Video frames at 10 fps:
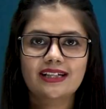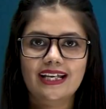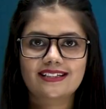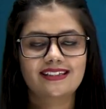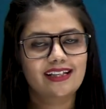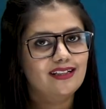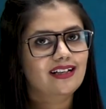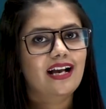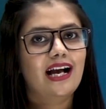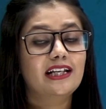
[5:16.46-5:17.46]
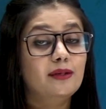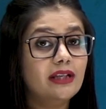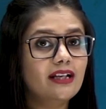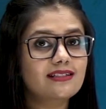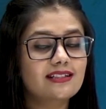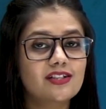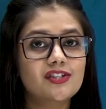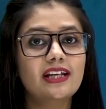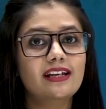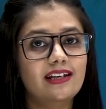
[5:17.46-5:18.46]
the next thing, attempting
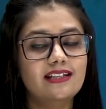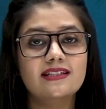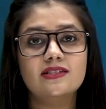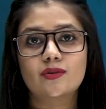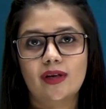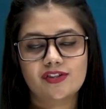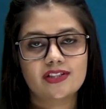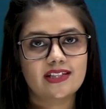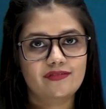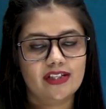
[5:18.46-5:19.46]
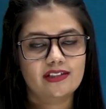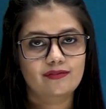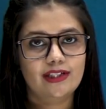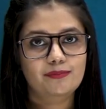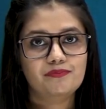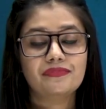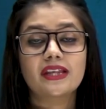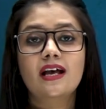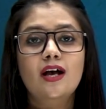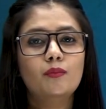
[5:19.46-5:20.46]
assertion and reasons questions effectively.
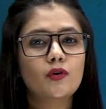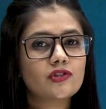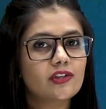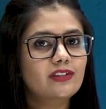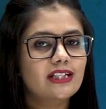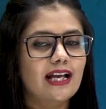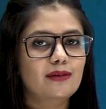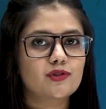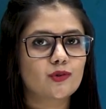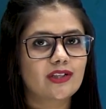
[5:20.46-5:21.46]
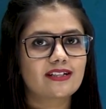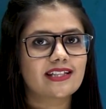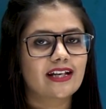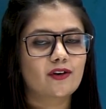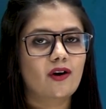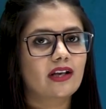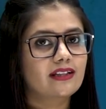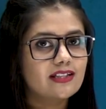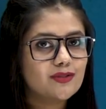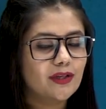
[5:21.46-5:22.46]
Most of the time students get wrong
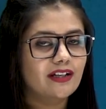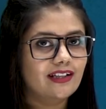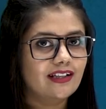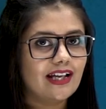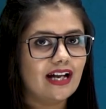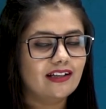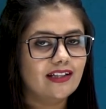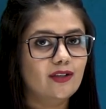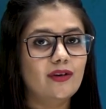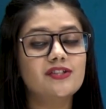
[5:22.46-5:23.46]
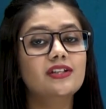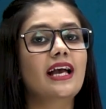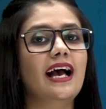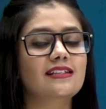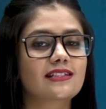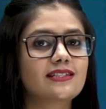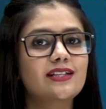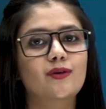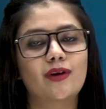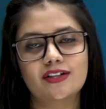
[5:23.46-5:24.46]
in this particular category question, as this
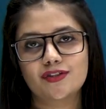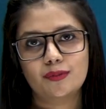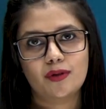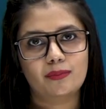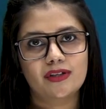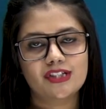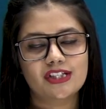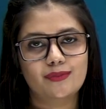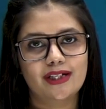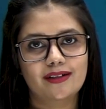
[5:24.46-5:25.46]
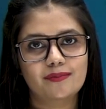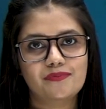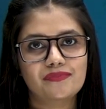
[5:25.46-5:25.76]
requires your proper judgment.